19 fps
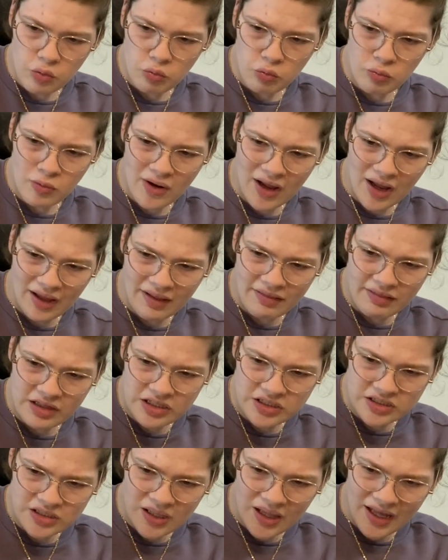we got
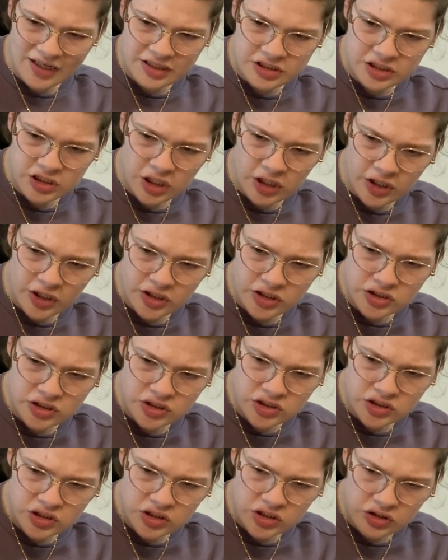these glass jars
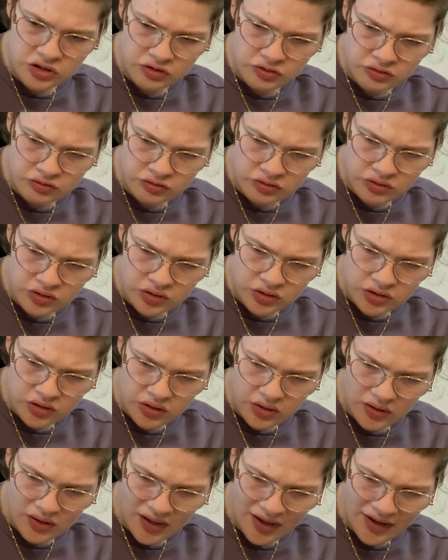to
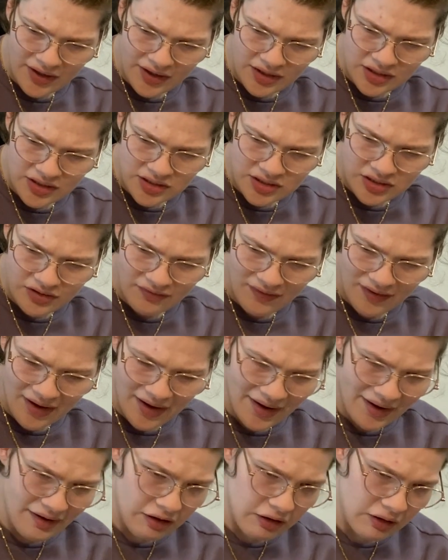like
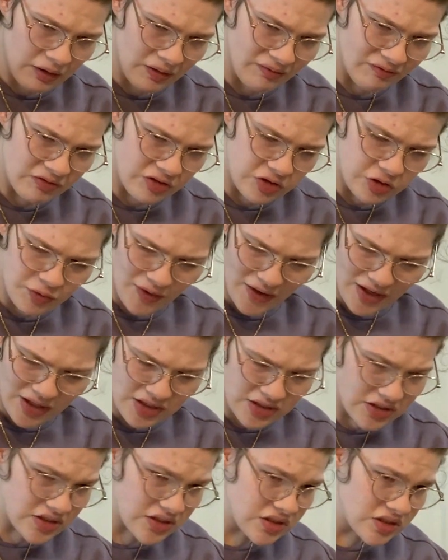divide all of the
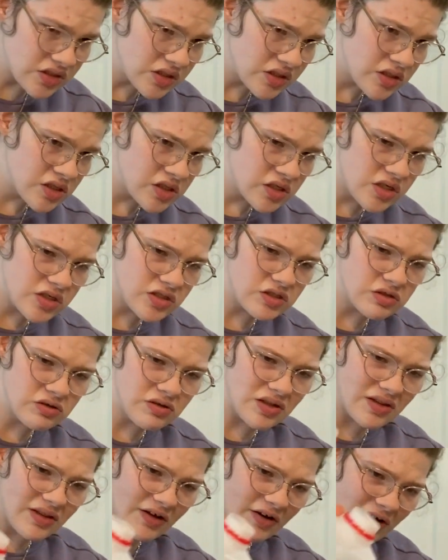drinks so
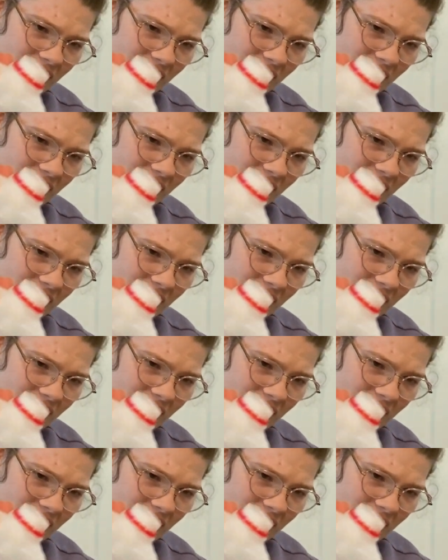that they're